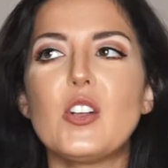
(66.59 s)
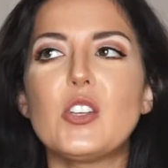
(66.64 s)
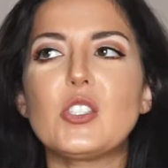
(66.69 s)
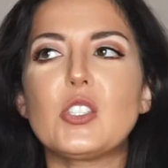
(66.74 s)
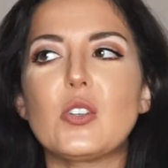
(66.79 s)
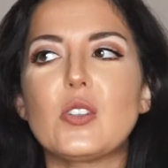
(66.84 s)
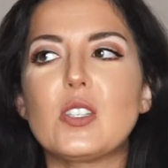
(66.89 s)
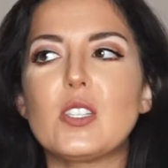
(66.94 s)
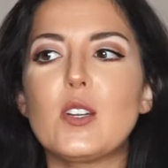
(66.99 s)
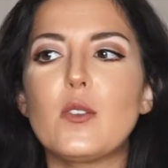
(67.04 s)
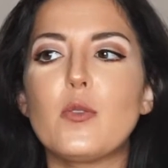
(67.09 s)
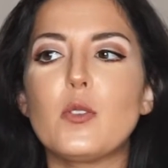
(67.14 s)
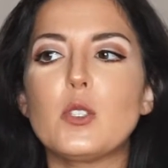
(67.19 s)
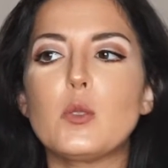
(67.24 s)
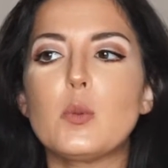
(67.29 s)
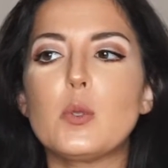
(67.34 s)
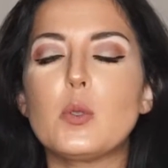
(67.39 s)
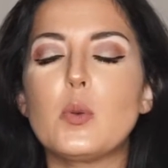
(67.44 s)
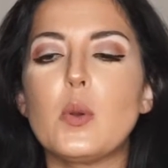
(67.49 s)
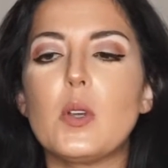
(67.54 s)
So it's a
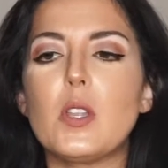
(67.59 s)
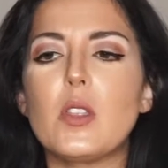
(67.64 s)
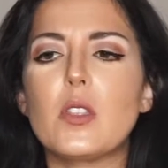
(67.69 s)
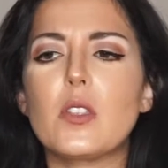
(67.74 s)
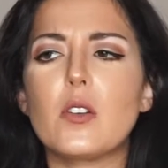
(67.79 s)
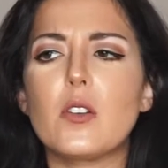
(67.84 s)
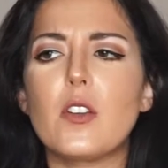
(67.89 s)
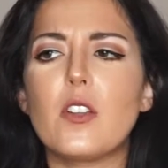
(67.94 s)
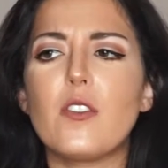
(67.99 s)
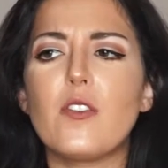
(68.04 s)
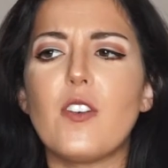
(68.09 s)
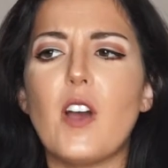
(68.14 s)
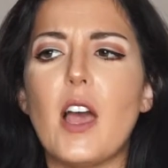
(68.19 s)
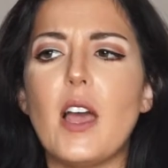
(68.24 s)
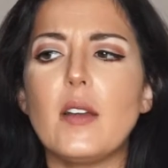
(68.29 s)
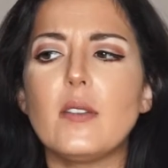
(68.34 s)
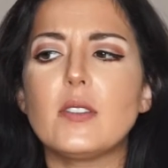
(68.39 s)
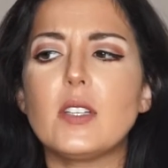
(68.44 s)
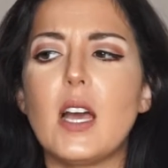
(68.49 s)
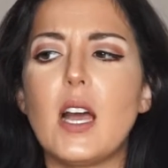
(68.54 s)
difference between
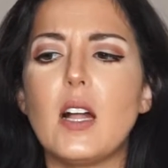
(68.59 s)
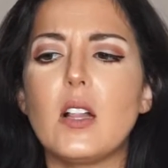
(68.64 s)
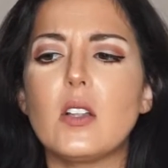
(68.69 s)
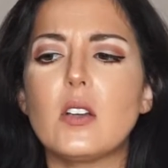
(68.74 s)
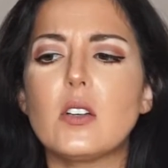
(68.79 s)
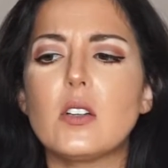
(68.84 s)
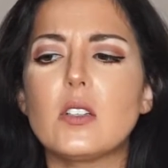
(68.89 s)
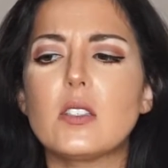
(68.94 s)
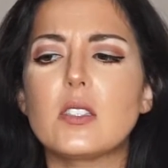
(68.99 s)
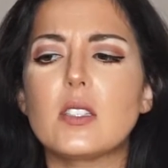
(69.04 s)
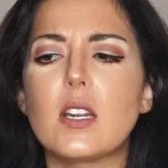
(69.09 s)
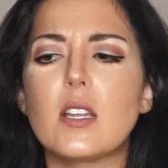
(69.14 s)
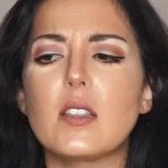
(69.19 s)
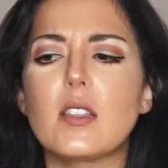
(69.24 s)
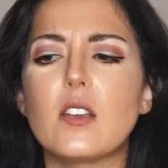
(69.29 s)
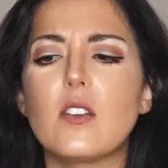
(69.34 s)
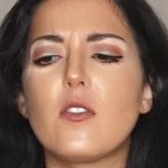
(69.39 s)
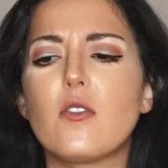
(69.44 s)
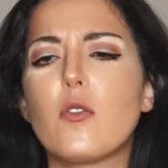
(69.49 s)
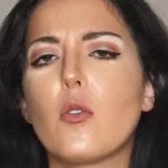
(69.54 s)
$35 and I
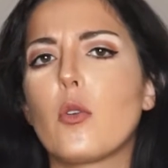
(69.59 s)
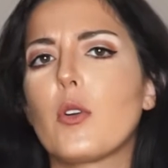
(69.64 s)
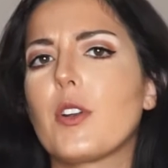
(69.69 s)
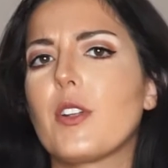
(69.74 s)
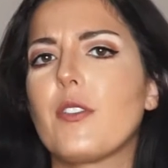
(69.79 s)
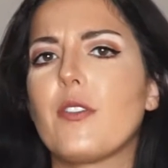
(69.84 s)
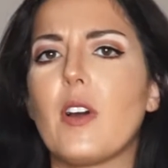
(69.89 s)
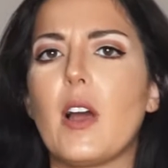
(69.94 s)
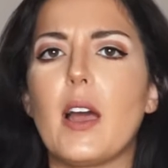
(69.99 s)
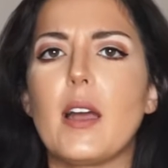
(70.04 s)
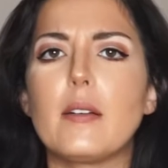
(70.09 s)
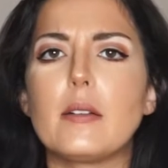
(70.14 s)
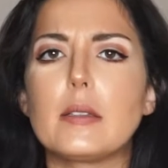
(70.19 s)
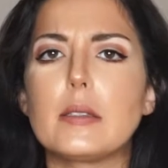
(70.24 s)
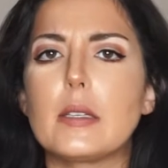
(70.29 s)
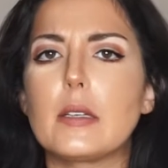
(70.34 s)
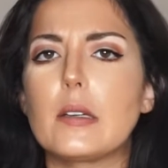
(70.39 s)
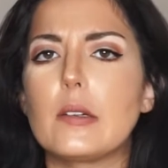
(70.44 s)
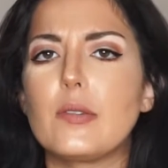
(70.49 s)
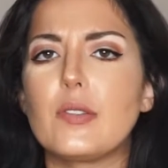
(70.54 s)
think $45.
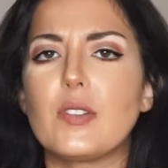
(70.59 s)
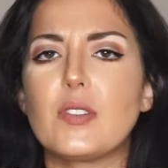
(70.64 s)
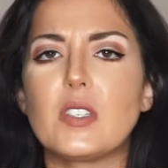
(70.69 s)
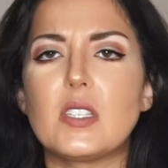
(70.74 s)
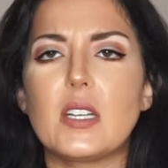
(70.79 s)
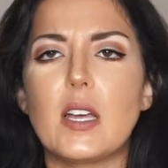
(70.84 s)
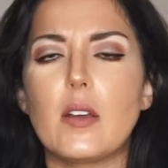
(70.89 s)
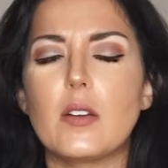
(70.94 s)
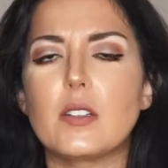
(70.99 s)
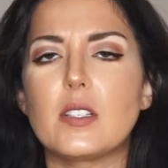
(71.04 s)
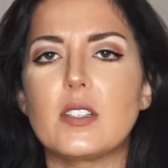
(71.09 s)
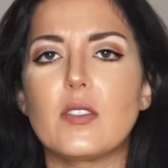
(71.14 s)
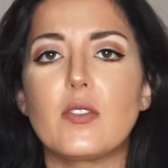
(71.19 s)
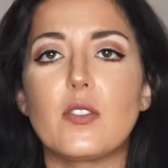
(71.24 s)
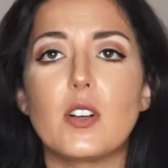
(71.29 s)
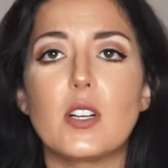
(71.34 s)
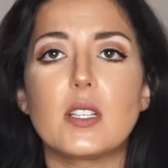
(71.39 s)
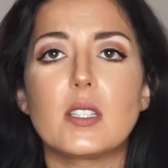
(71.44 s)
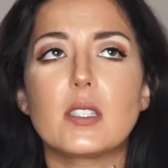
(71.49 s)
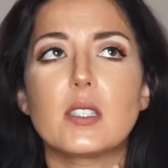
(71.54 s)
It's like a $15
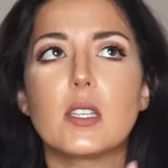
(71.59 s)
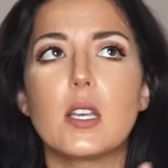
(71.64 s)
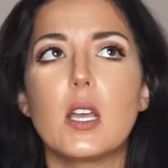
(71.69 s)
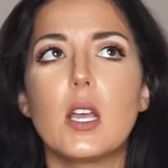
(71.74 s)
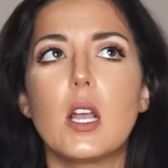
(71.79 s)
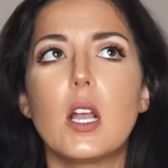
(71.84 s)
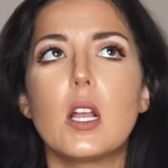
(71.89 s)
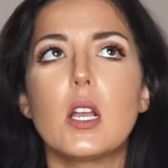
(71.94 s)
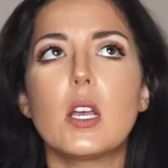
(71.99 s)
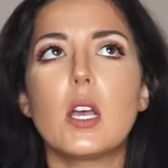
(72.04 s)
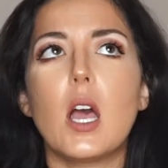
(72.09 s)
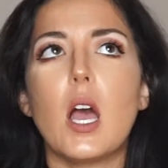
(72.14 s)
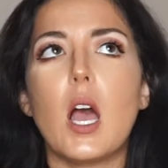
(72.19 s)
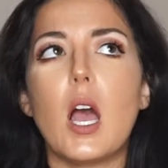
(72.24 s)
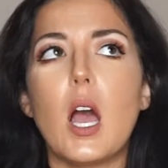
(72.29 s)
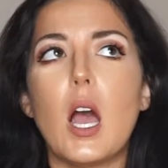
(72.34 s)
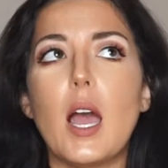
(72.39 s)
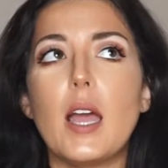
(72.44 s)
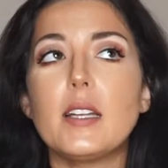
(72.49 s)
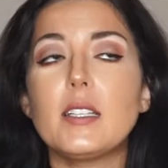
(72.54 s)
difference.
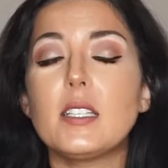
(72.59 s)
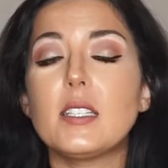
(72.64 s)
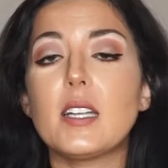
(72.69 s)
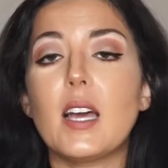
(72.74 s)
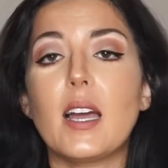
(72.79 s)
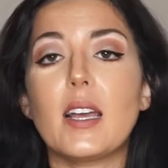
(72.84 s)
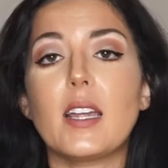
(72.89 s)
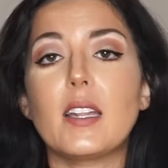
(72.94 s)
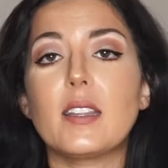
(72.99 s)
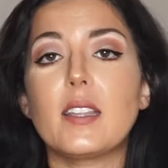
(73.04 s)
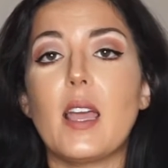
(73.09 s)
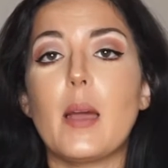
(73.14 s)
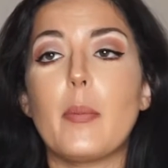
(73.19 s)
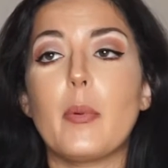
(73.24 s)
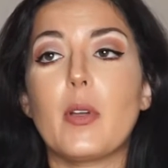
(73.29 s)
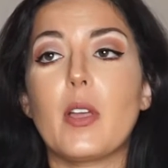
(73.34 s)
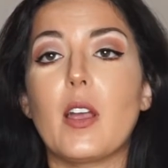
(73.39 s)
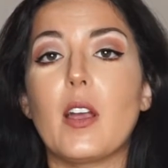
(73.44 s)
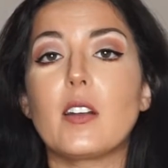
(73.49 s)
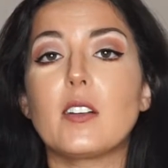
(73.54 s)
I did not get the
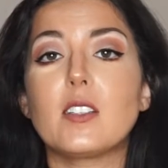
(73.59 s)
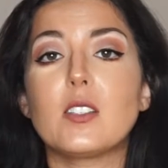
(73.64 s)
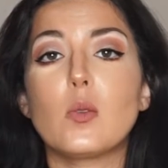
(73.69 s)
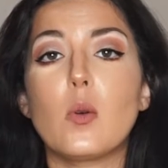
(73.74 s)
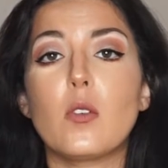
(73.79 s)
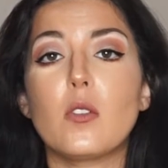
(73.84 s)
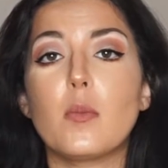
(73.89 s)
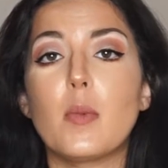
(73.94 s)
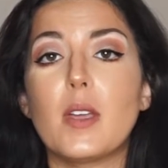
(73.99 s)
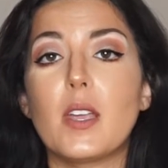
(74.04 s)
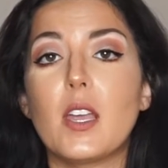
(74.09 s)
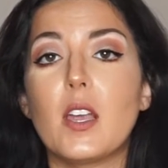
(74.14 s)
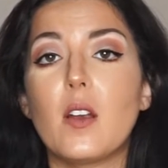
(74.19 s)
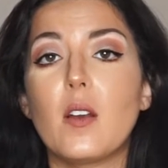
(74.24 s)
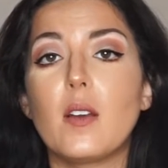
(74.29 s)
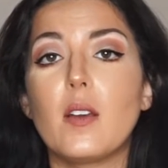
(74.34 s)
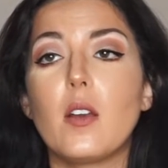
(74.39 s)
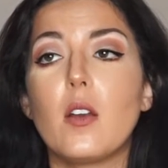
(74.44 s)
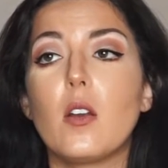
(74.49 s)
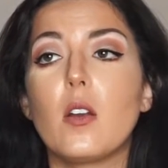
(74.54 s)
Apple Care. I just went with my
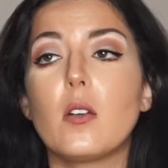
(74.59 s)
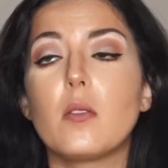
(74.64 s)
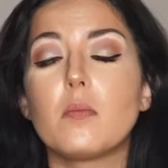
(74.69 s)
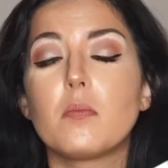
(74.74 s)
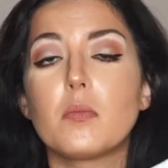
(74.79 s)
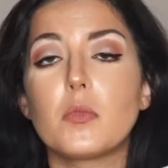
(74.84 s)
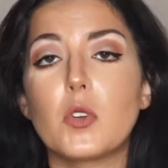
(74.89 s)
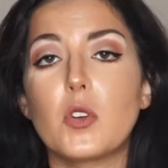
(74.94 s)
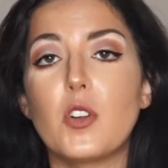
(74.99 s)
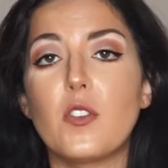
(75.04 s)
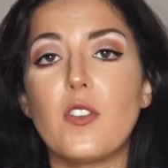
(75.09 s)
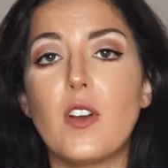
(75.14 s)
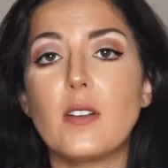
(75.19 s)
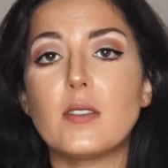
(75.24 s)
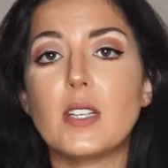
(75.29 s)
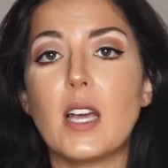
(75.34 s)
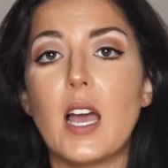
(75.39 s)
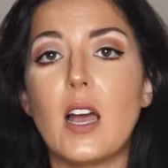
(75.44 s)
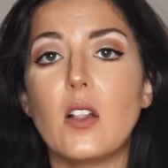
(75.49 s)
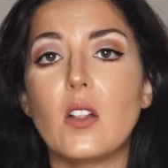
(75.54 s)
carrier,
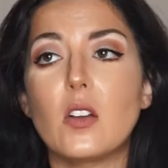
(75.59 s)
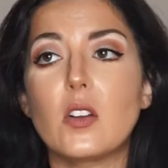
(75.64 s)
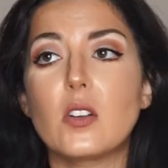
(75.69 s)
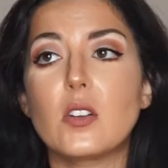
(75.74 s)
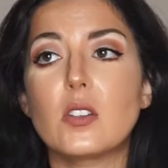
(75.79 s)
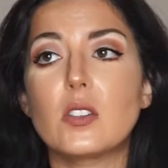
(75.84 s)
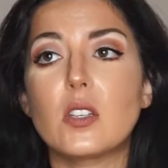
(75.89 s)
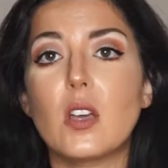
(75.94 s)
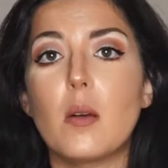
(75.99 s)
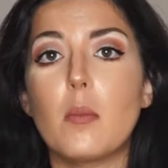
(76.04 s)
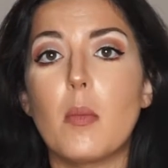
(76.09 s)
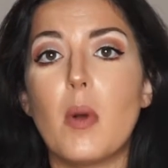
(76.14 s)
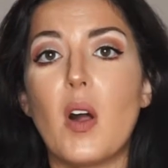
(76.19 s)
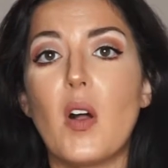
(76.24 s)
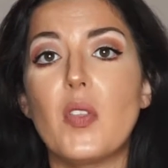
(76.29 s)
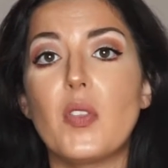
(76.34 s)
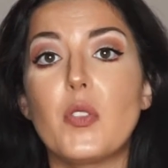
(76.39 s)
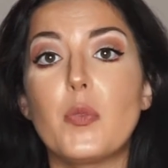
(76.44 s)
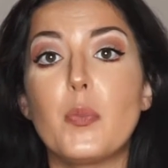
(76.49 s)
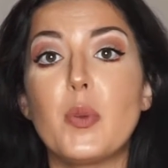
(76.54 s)
$35 a
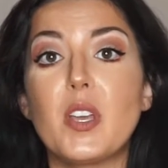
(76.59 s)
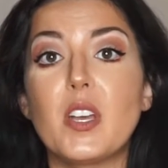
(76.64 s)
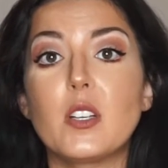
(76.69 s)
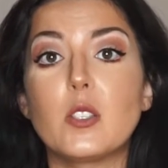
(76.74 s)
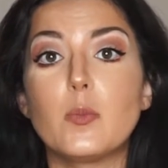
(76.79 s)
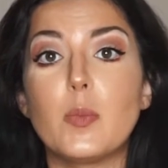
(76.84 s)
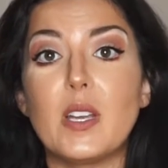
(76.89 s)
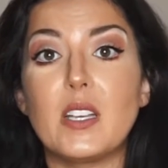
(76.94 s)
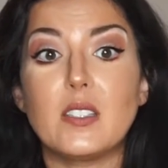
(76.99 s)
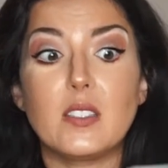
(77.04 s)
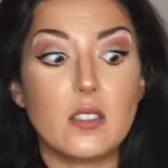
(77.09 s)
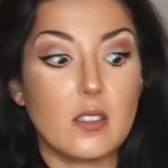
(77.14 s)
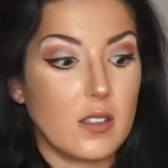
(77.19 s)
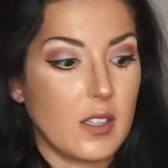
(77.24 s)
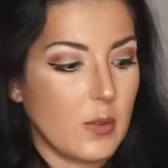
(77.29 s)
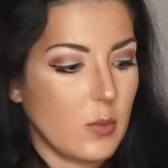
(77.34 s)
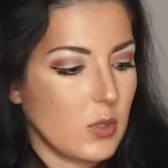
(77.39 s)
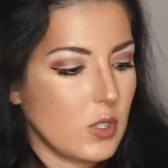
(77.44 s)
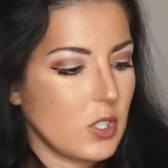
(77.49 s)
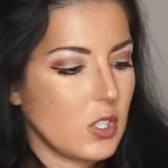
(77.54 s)
month because
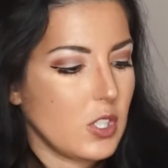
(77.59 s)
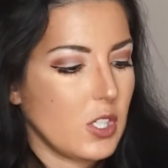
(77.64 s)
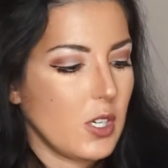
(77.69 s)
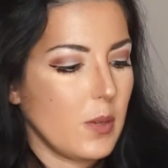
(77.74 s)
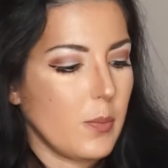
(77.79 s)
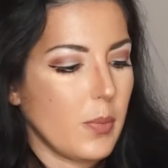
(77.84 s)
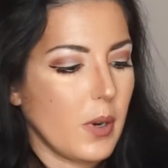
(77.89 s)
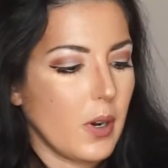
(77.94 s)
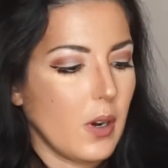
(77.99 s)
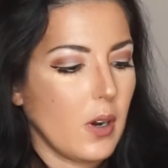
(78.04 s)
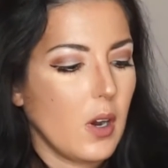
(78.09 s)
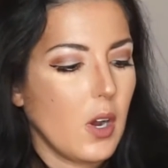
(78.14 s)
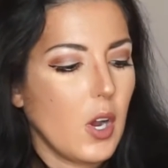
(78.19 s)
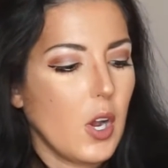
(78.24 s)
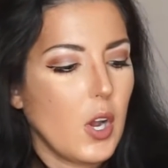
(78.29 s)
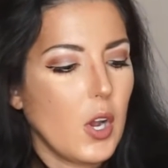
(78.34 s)
basically it was cheaper.